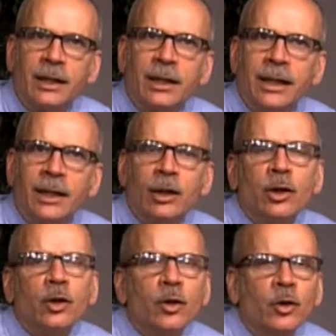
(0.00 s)

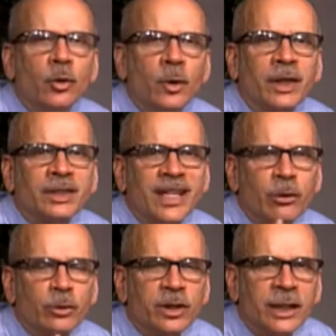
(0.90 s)
en nuestra
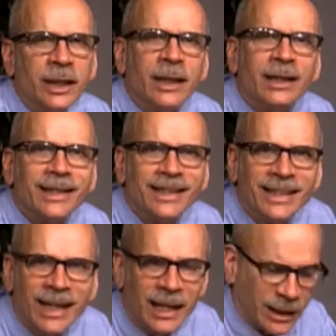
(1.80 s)
rutina
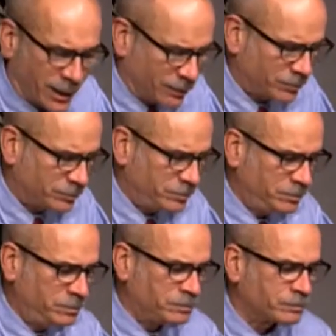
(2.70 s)
diaria.
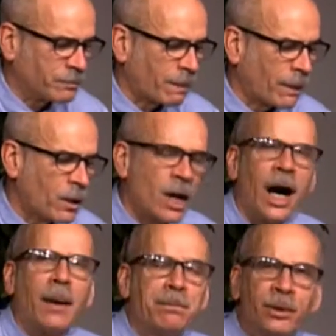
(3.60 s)

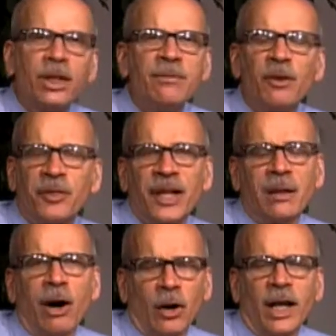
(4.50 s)
A beautiful thing
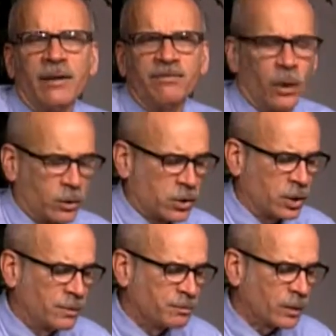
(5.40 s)
about life, folks,
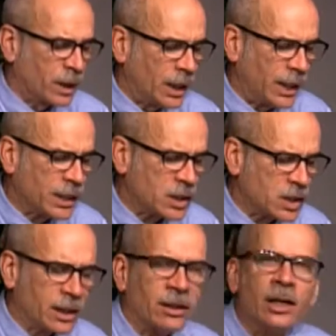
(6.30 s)
is
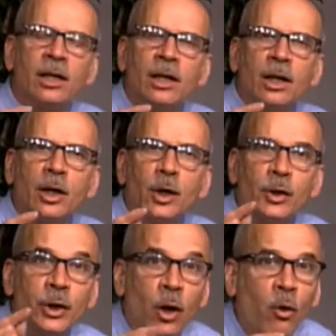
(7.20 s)
that
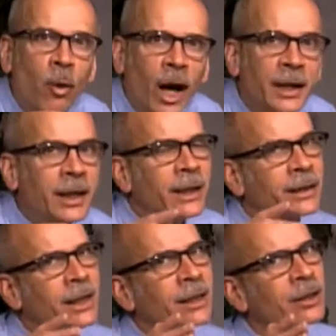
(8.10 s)
no one
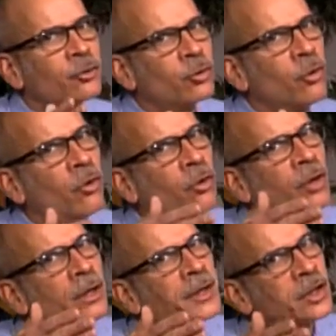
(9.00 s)
can
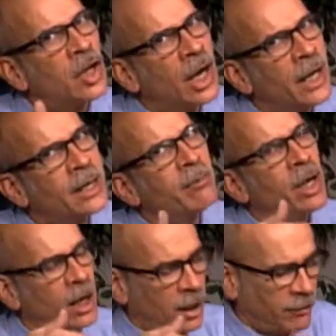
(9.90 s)
control the
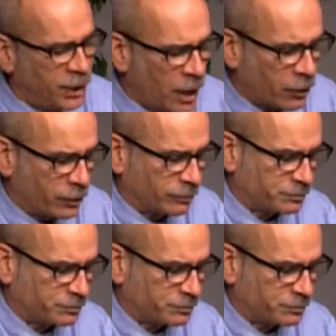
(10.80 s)
time of another.